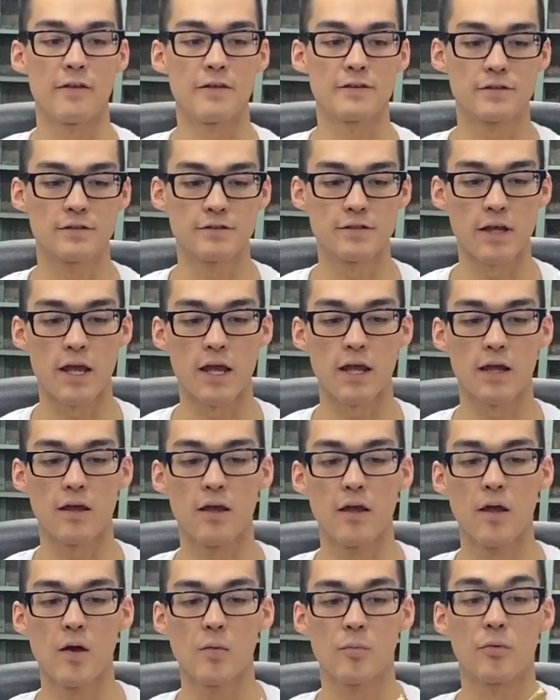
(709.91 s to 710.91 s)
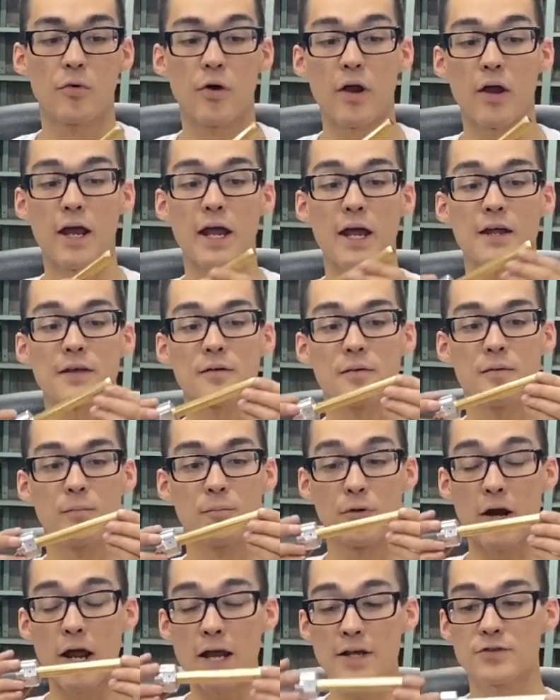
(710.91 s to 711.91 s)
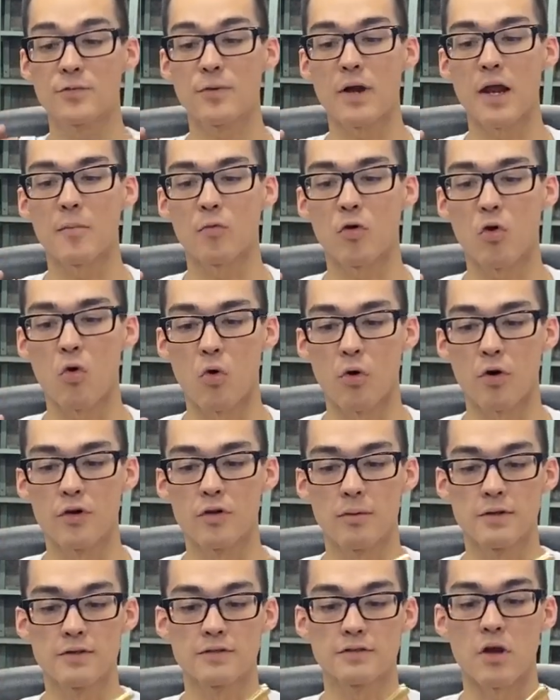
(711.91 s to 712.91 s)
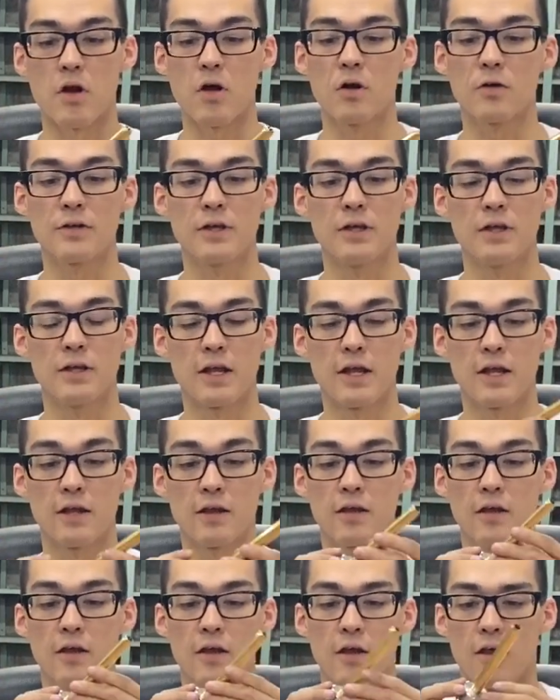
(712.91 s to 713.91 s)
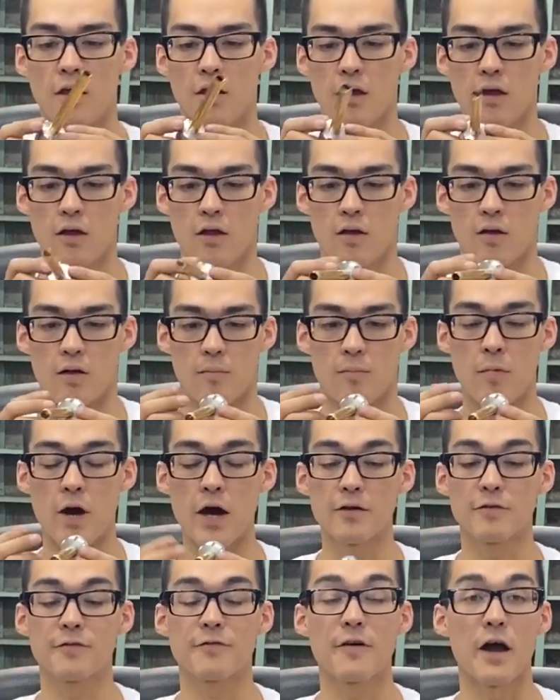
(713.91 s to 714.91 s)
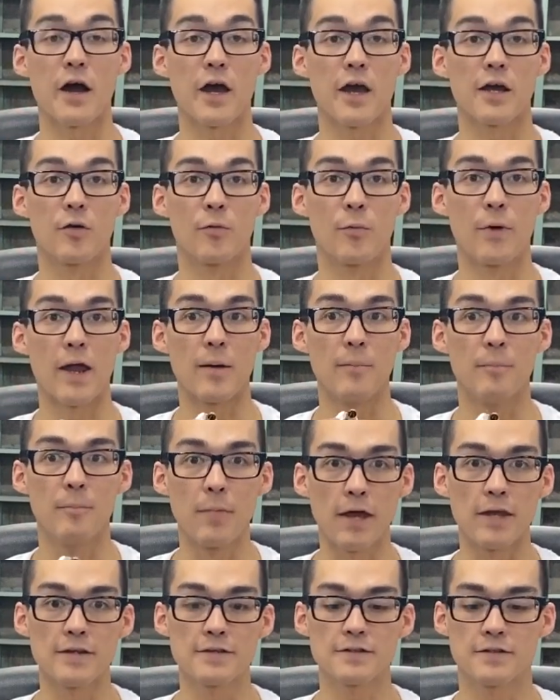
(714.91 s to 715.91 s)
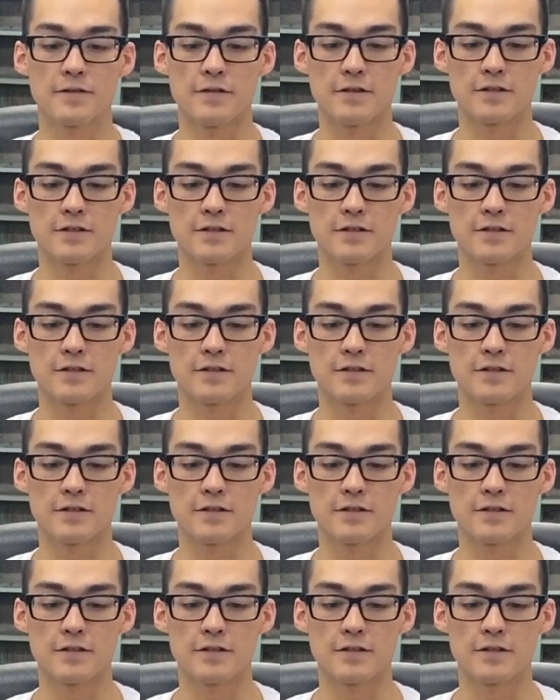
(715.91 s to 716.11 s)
This is a brass ram core to be installed in a modified ram base.